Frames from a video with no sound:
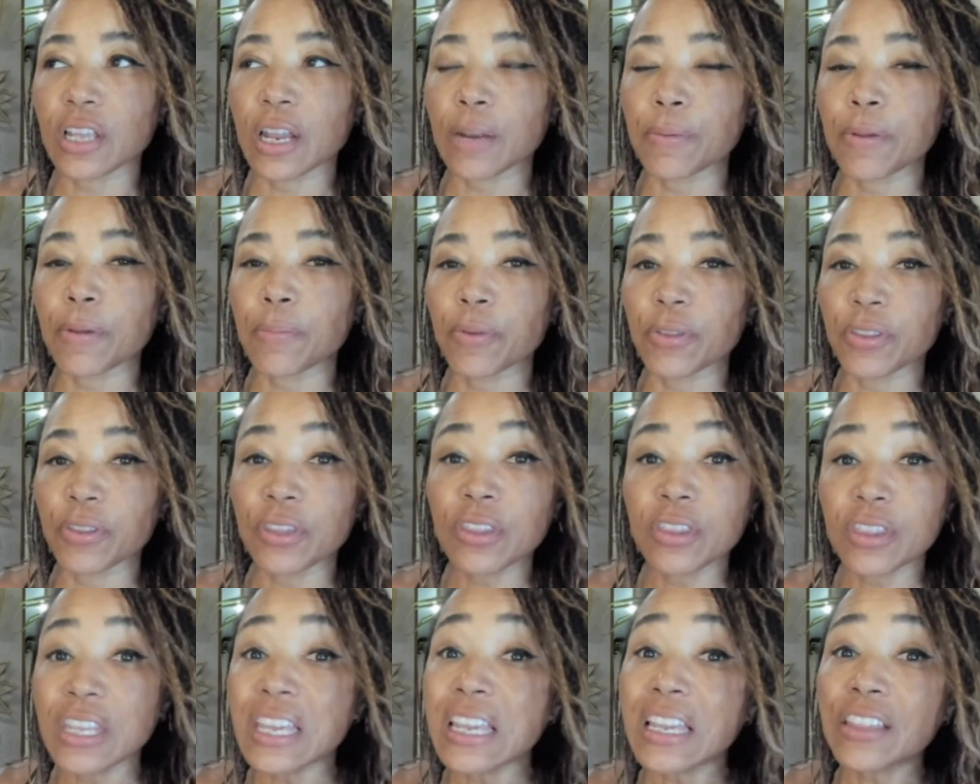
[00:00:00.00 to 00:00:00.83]
A lot of people
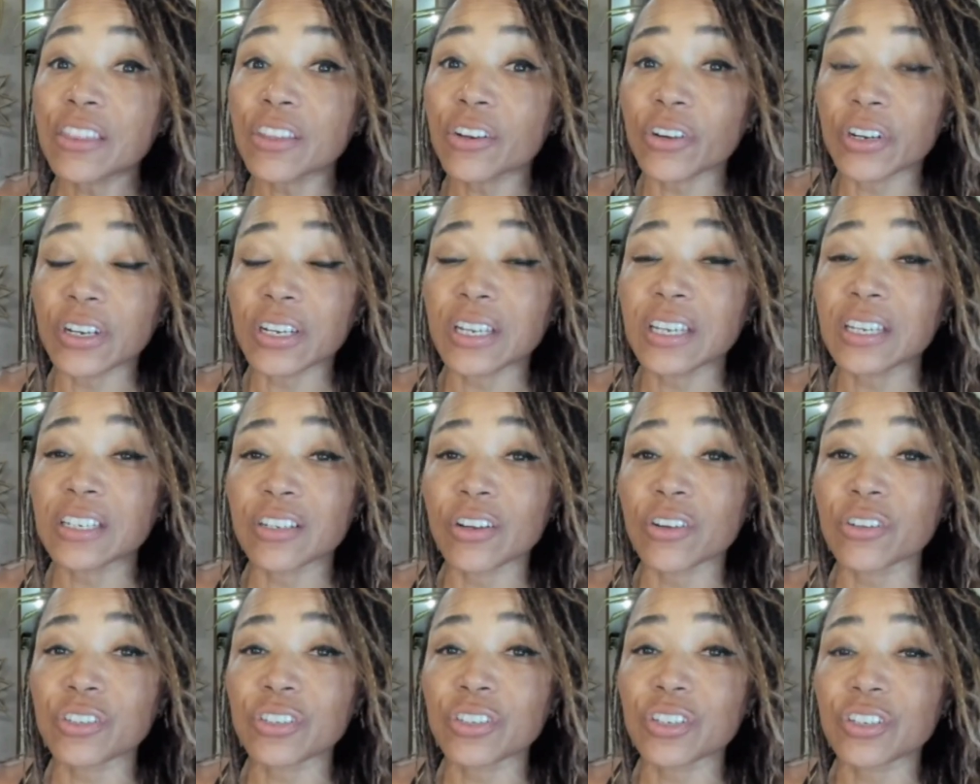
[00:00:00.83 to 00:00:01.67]
think they're in
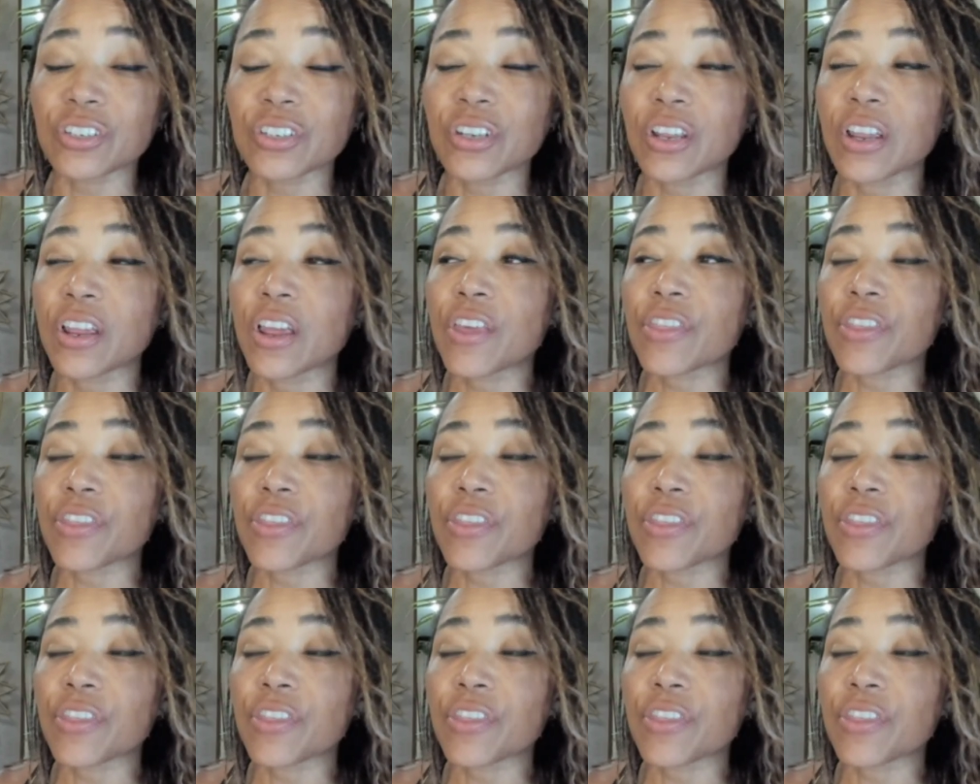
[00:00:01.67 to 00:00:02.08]
ketosis.